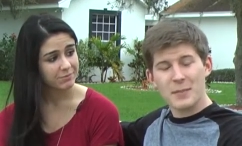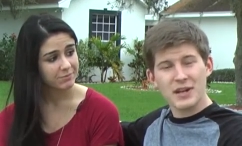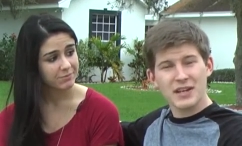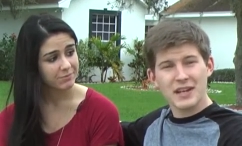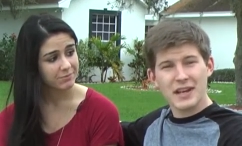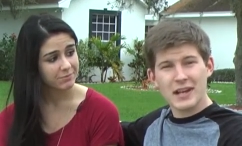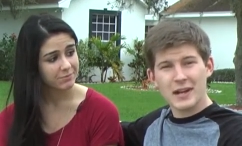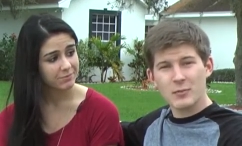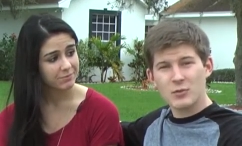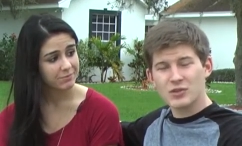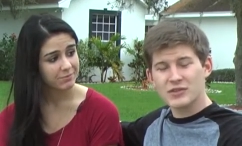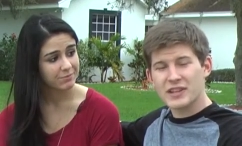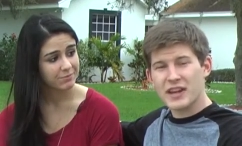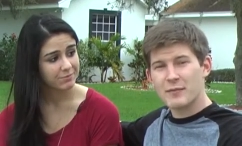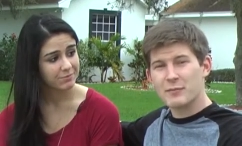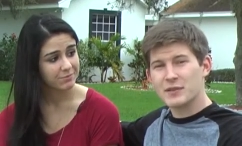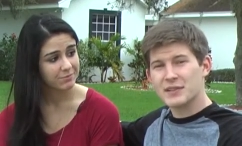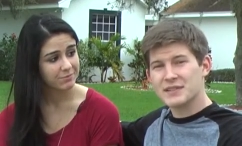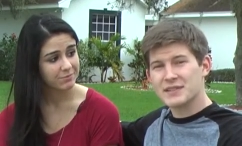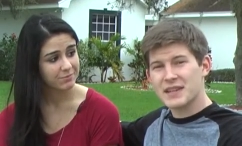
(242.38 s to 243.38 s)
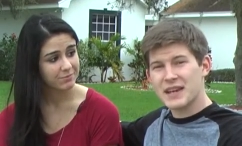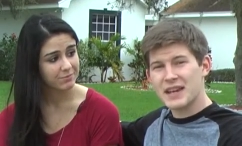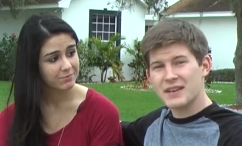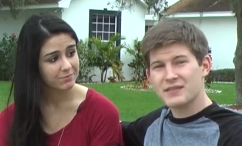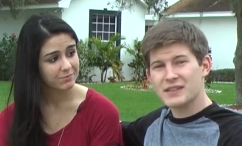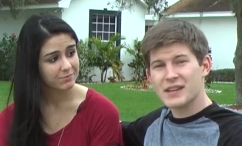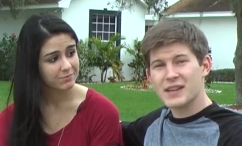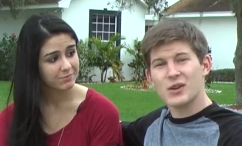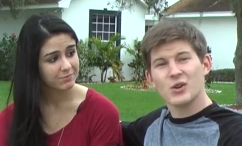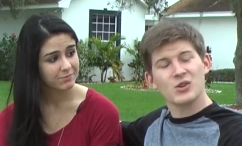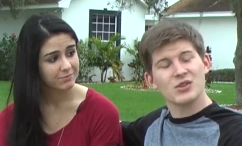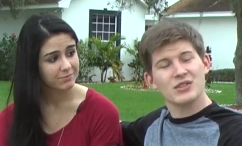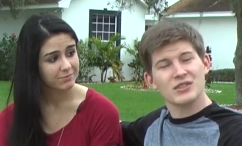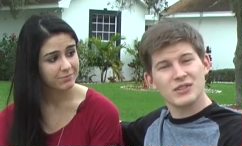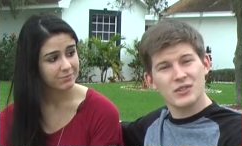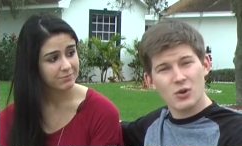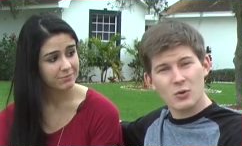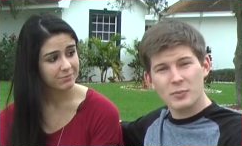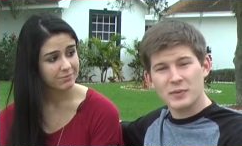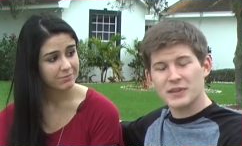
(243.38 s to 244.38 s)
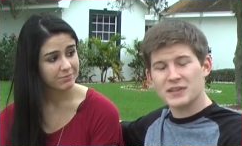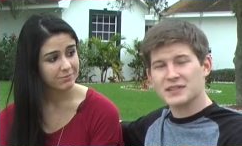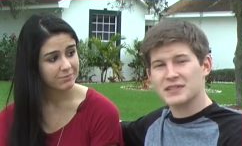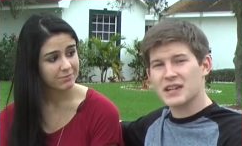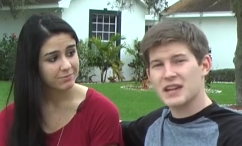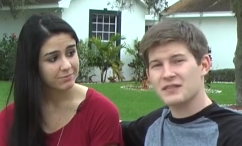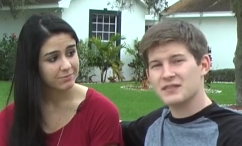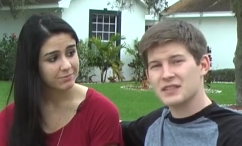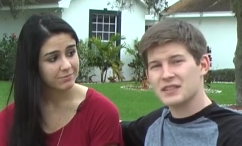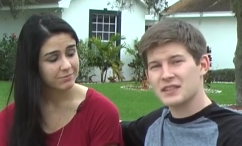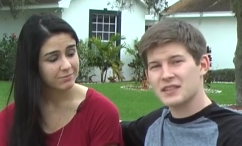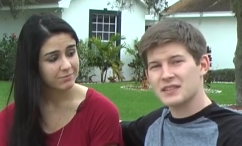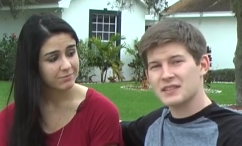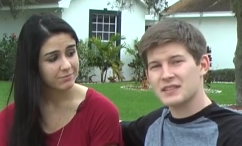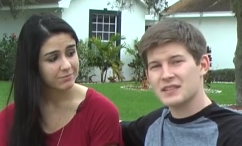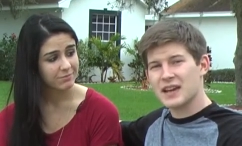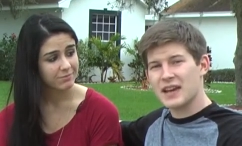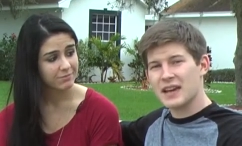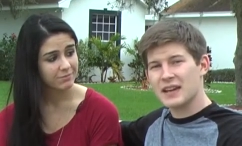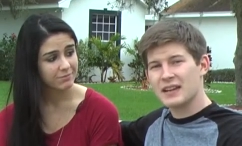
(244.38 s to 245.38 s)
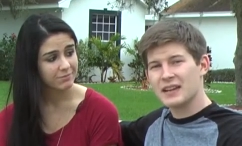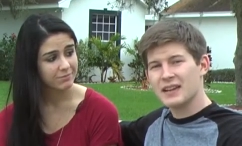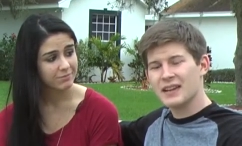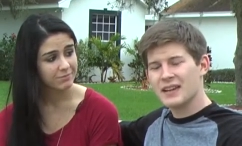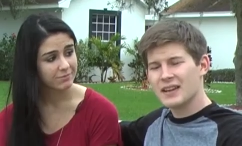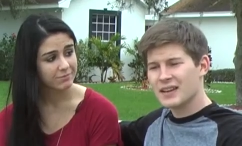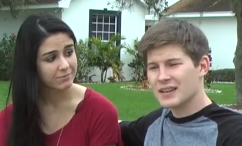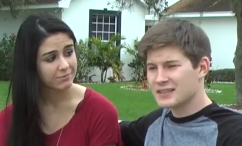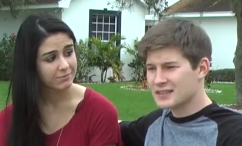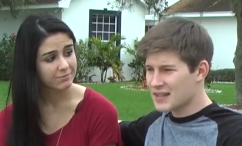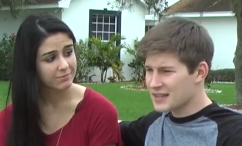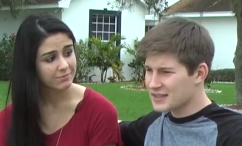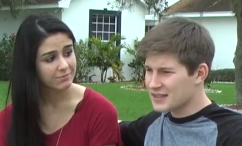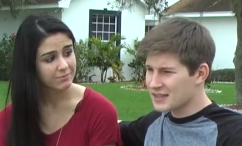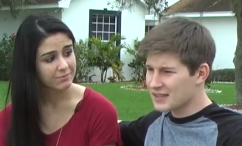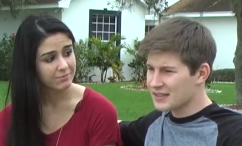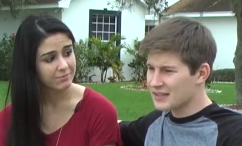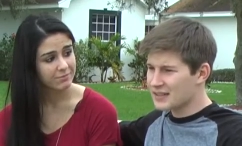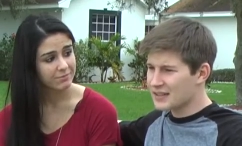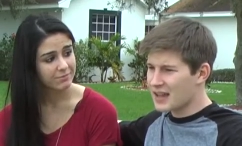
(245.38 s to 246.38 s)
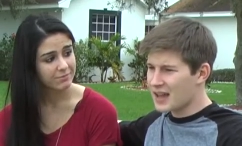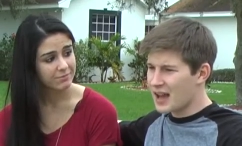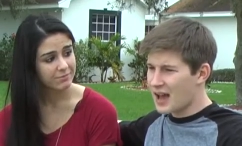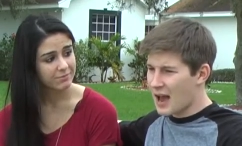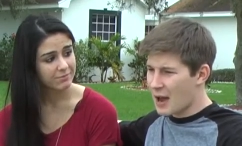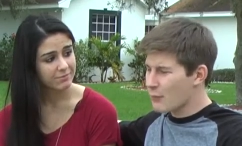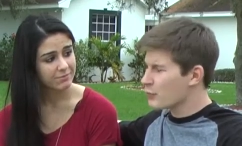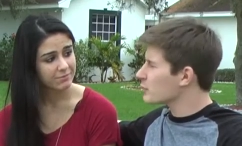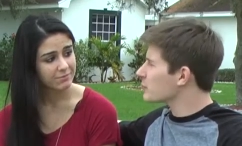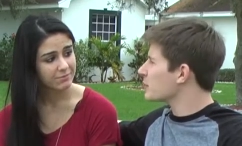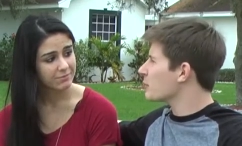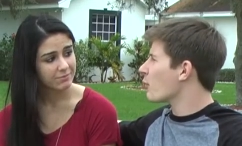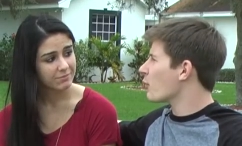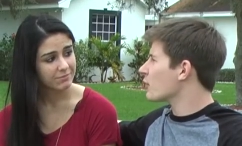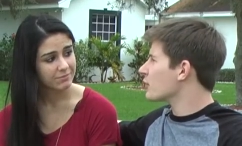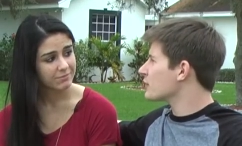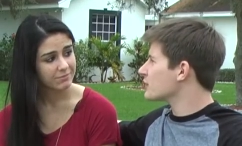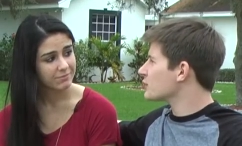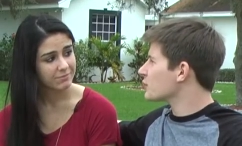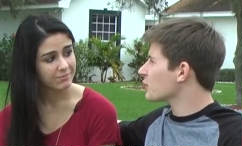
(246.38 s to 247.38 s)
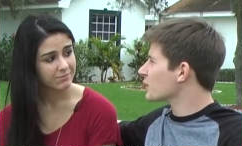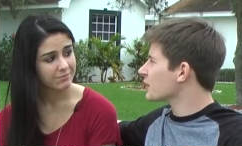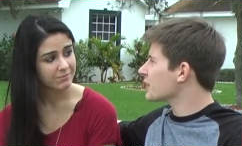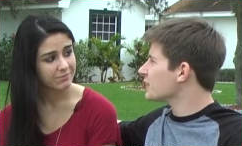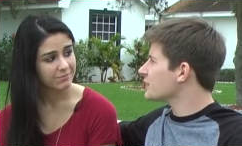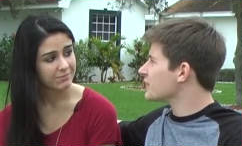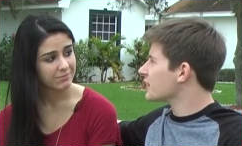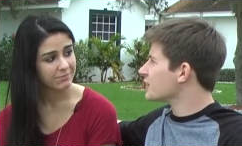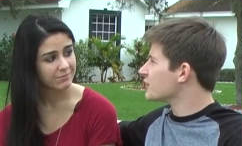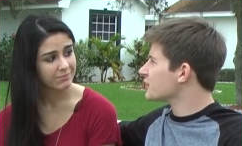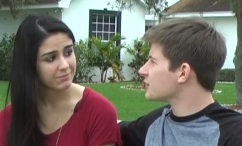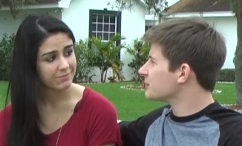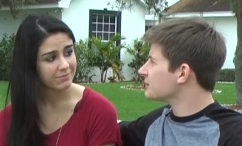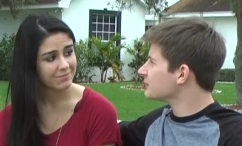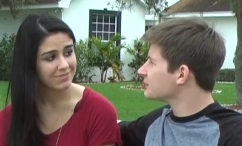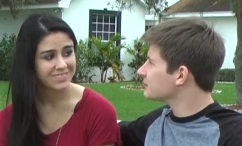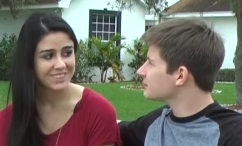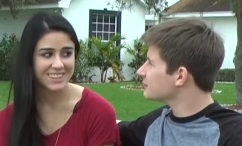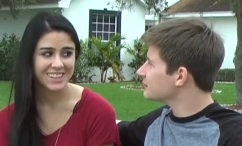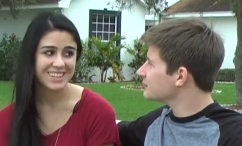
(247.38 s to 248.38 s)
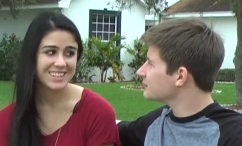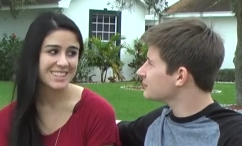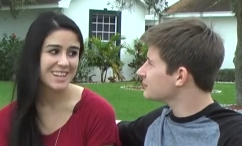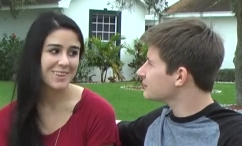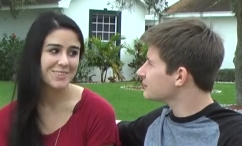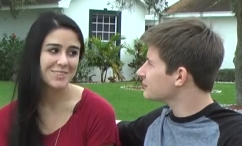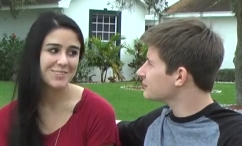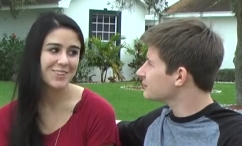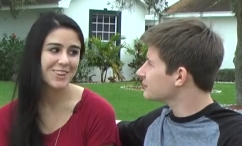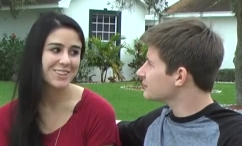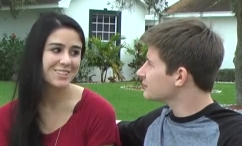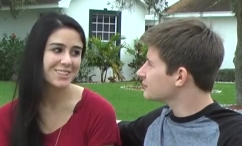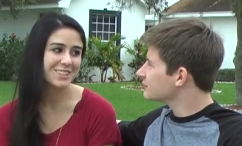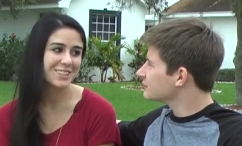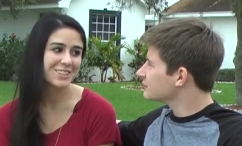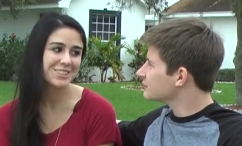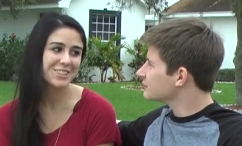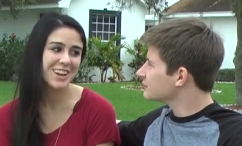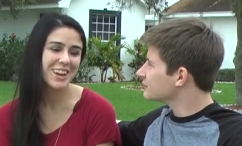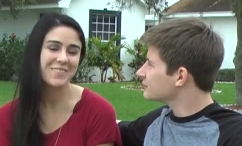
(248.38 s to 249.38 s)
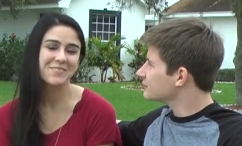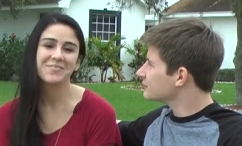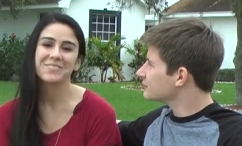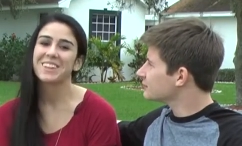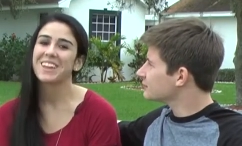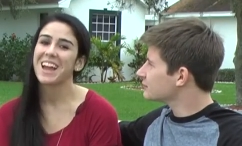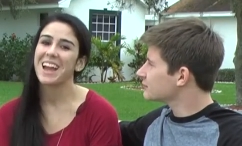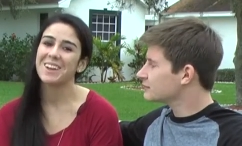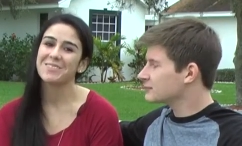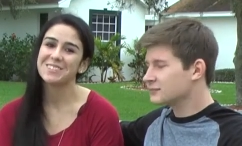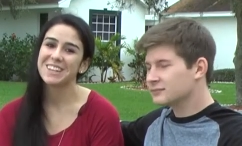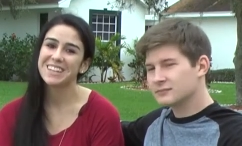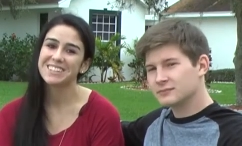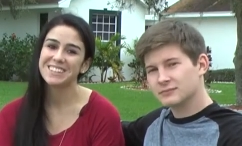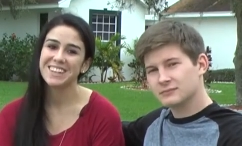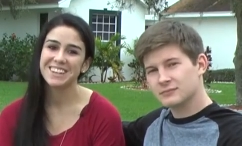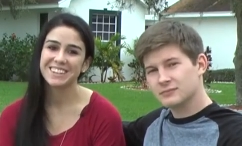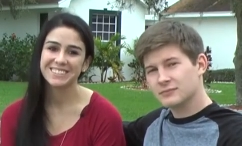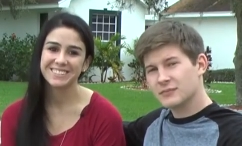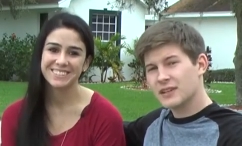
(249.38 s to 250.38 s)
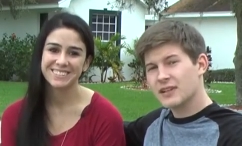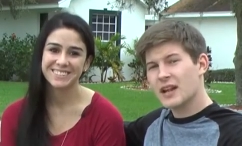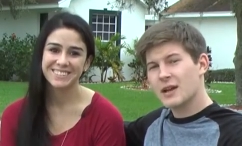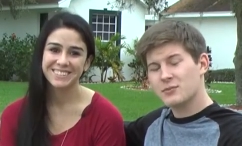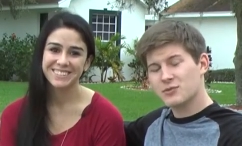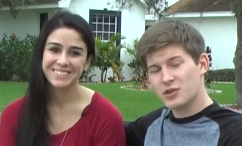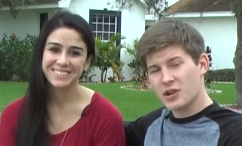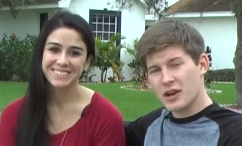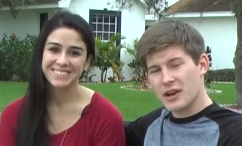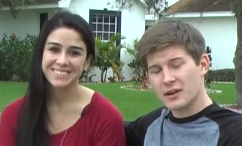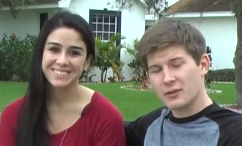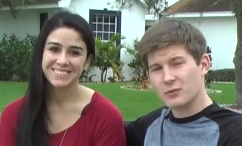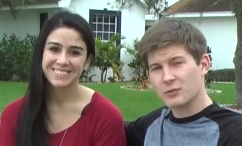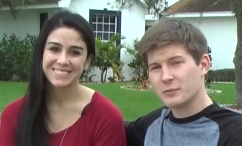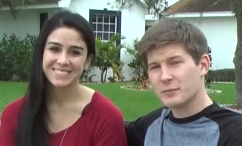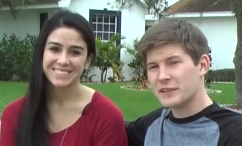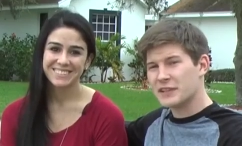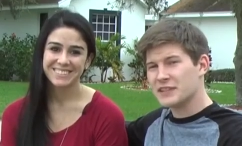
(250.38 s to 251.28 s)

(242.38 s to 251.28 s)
Speaker 1: many animals have been saved and are still being saved to this day. And Tessa, I want to be part of this organization.
Speaker 2: Then it's time to volunteer, Trey. I'm Tessa.
Speaker 1: And I'm Trey with